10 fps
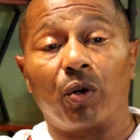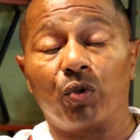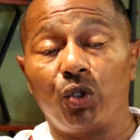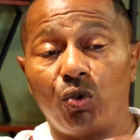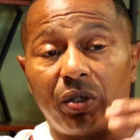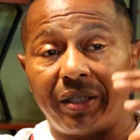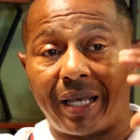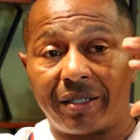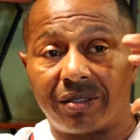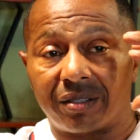But when you in
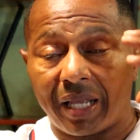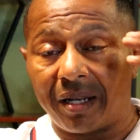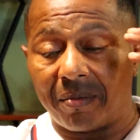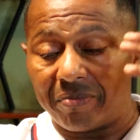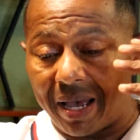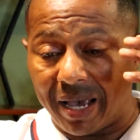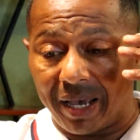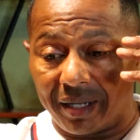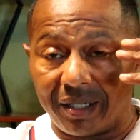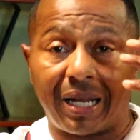that state of
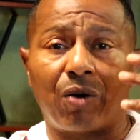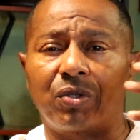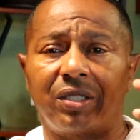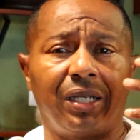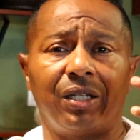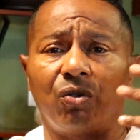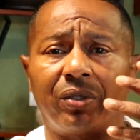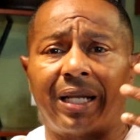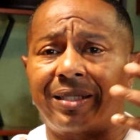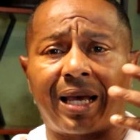mind that I was in
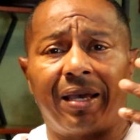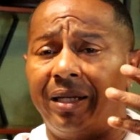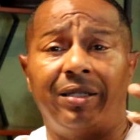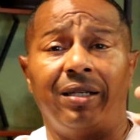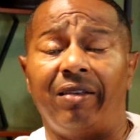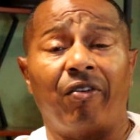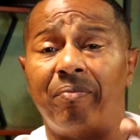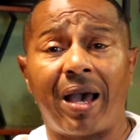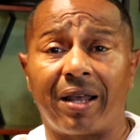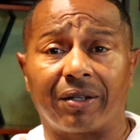during that time, it didn't
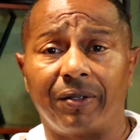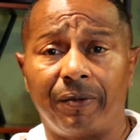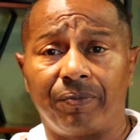even matter.